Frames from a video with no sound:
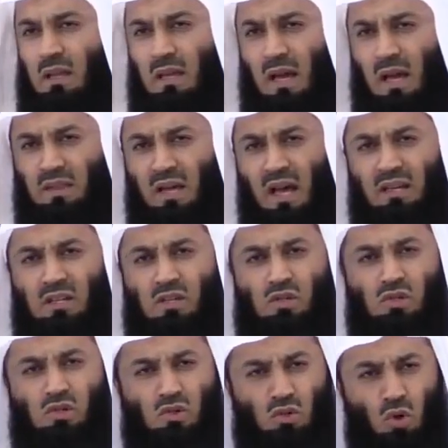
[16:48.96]
The adhan is
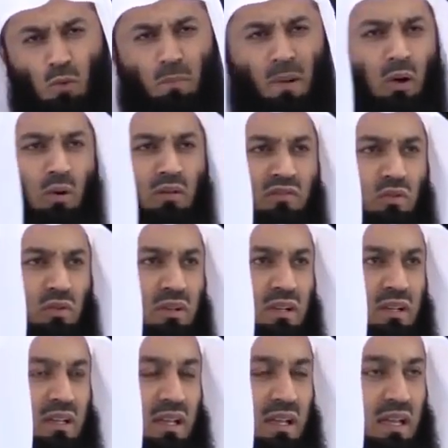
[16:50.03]
so
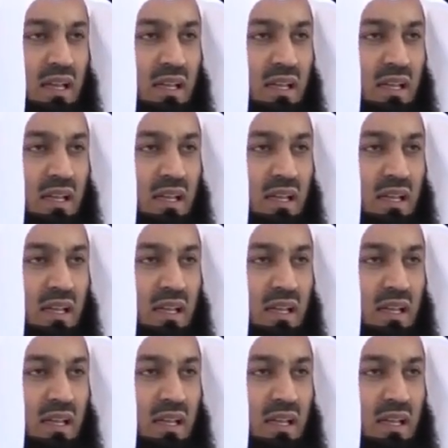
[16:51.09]
powerful